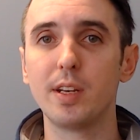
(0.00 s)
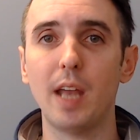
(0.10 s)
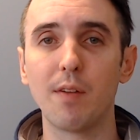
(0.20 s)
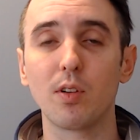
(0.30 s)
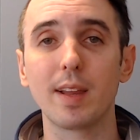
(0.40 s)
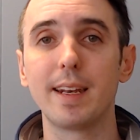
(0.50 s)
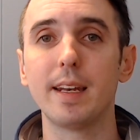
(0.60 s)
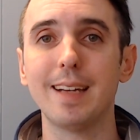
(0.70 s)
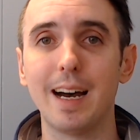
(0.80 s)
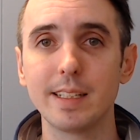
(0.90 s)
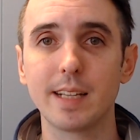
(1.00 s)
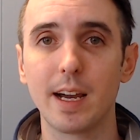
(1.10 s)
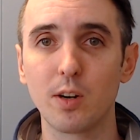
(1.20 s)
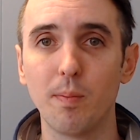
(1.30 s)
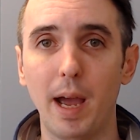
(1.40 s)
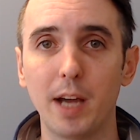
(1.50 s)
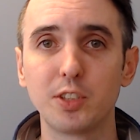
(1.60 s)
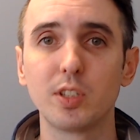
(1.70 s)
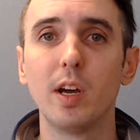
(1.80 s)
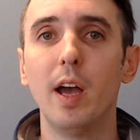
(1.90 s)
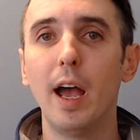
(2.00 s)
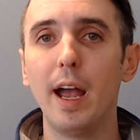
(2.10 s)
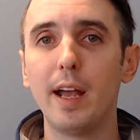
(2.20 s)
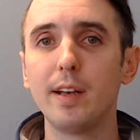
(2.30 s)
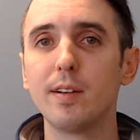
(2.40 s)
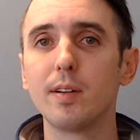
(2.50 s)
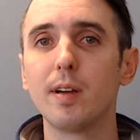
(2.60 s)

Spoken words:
Neville in a non-title match, and